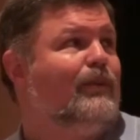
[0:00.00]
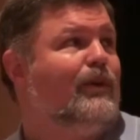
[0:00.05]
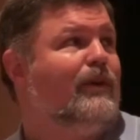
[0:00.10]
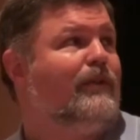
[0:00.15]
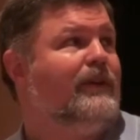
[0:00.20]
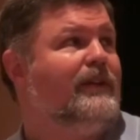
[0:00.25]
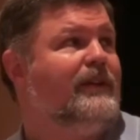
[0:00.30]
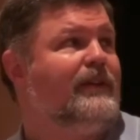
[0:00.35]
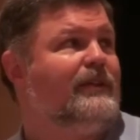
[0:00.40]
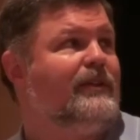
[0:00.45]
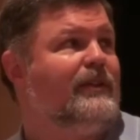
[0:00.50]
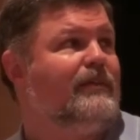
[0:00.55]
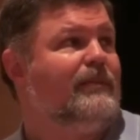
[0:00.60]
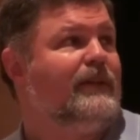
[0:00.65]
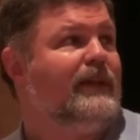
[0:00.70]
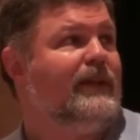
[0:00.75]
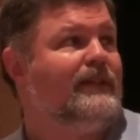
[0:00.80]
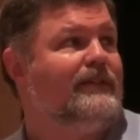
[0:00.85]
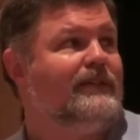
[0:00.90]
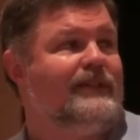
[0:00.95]
More of our near-term
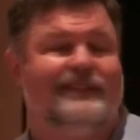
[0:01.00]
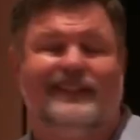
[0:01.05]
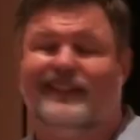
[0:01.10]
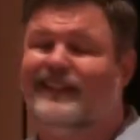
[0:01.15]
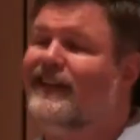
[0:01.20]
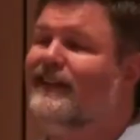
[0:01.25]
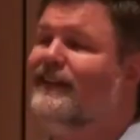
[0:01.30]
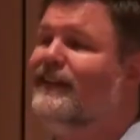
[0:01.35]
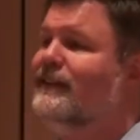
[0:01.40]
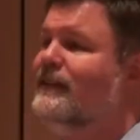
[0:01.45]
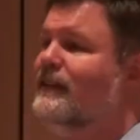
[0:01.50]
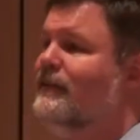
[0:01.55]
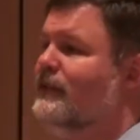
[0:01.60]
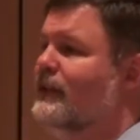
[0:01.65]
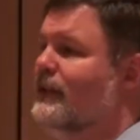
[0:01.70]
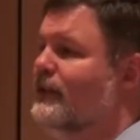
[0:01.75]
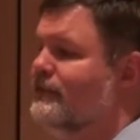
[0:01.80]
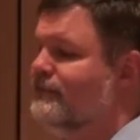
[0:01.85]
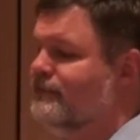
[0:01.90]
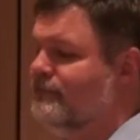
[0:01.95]
plans is the
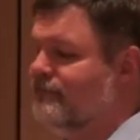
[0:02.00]
connectivity.